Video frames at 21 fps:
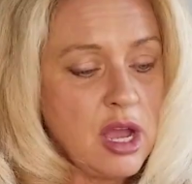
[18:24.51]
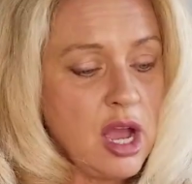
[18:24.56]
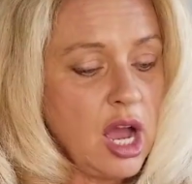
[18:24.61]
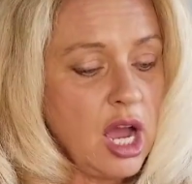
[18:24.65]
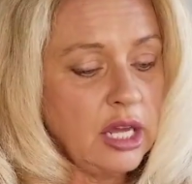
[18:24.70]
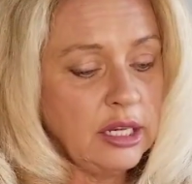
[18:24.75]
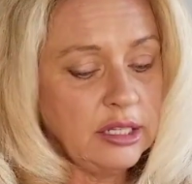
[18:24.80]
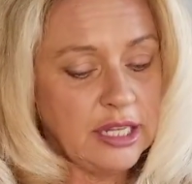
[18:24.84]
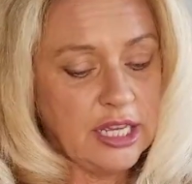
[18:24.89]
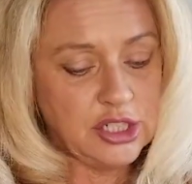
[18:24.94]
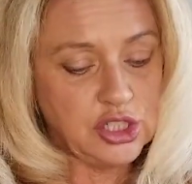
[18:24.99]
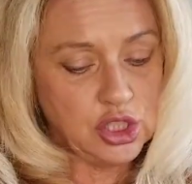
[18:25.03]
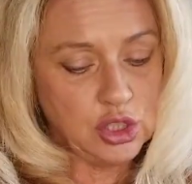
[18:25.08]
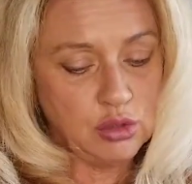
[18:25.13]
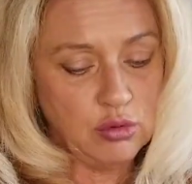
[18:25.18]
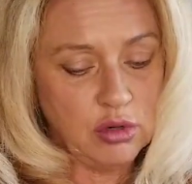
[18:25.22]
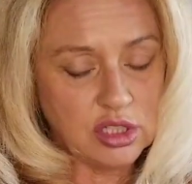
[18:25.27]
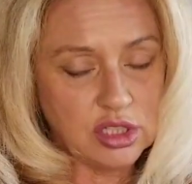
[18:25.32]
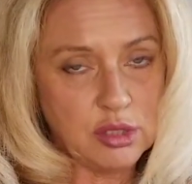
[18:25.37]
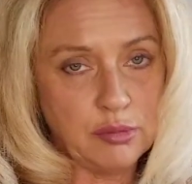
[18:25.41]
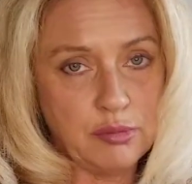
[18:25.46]
unless you
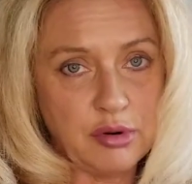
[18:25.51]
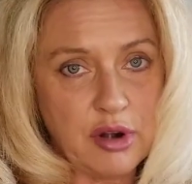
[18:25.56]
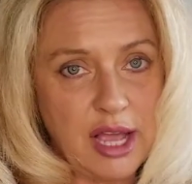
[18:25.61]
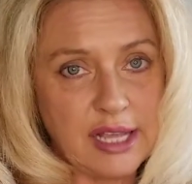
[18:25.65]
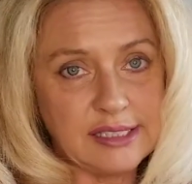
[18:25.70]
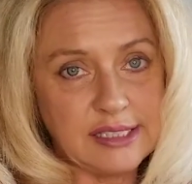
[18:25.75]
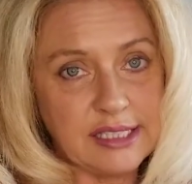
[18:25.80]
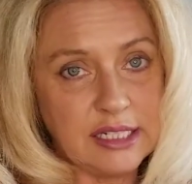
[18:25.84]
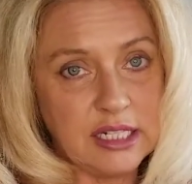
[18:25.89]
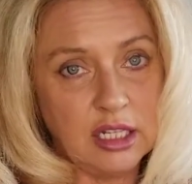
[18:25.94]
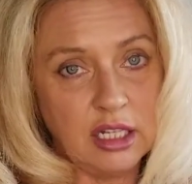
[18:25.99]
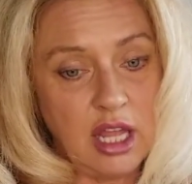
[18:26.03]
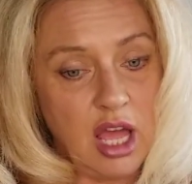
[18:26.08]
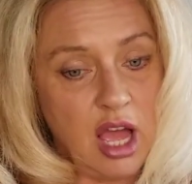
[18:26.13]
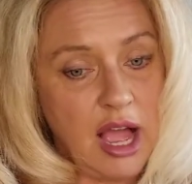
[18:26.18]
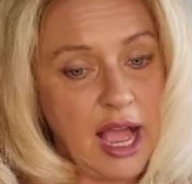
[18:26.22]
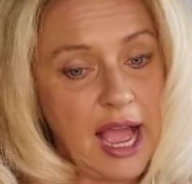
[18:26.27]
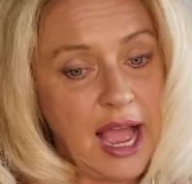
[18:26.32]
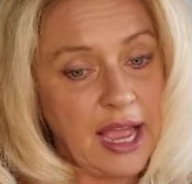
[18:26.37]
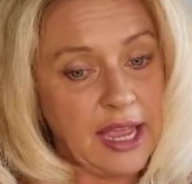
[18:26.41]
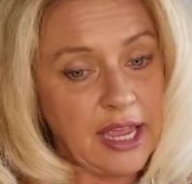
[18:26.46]
want to price it a lot
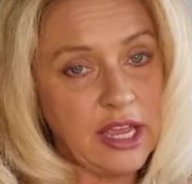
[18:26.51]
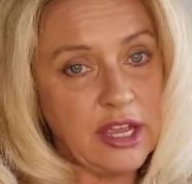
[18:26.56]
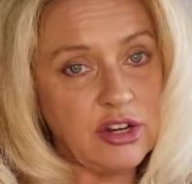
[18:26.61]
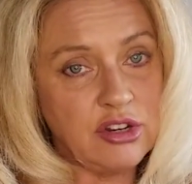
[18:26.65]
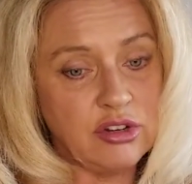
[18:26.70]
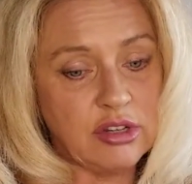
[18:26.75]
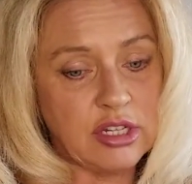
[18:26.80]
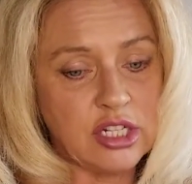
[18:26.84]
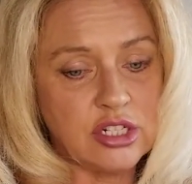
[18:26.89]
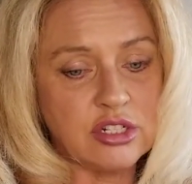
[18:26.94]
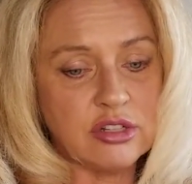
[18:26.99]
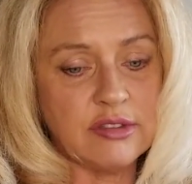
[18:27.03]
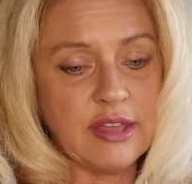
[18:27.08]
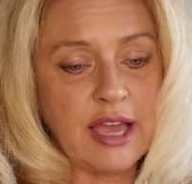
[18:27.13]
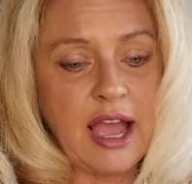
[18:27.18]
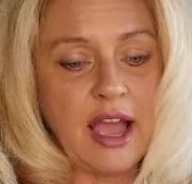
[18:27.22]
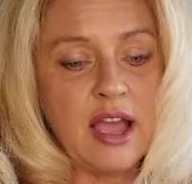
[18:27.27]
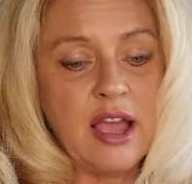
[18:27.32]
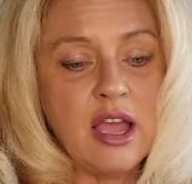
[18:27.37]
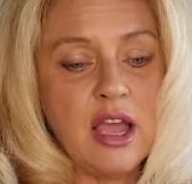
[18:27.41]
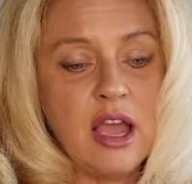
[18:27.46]
higher, and you can do that.